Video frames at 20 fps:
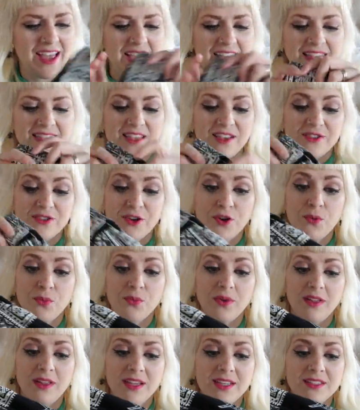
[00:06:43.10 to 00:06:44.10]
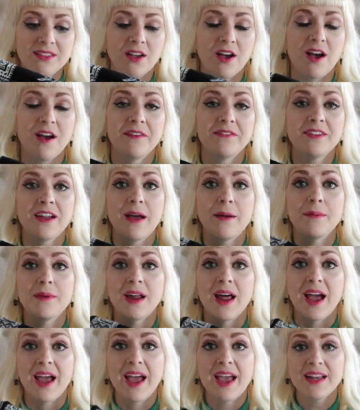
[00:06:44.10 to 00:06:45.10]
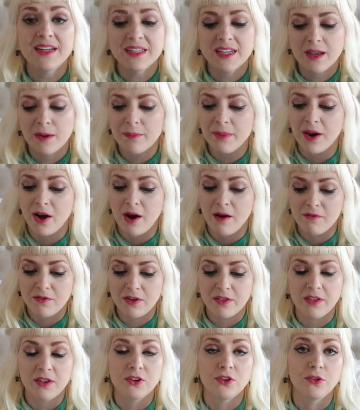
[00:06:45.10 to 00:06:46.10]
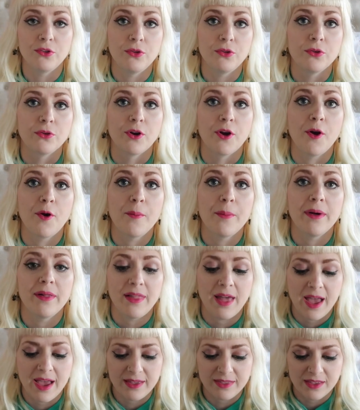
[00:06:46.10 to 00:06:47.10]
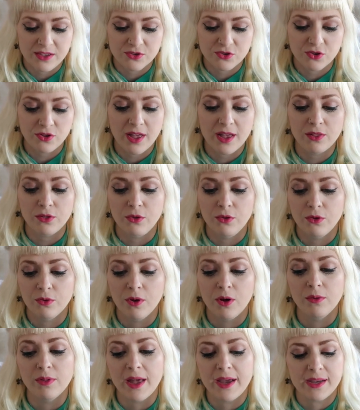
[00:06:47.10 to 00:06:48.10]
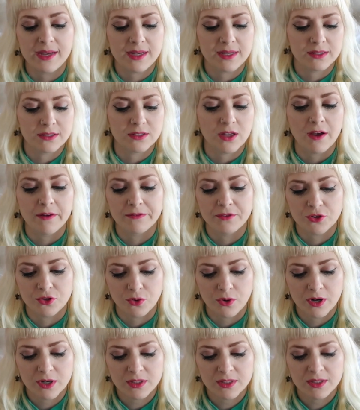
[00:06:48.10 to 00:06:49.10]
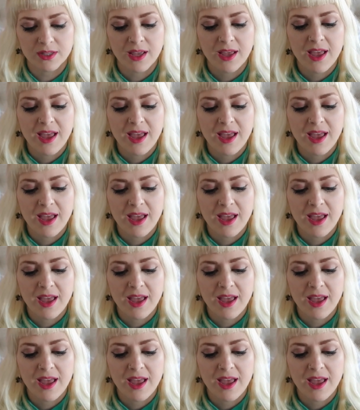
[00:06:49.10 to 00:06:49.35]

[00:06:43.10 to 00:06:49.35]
And these are really soft. I hate to compare everything to LuLaRoe, but like these are like LuLaRoe leggings, soft shorts.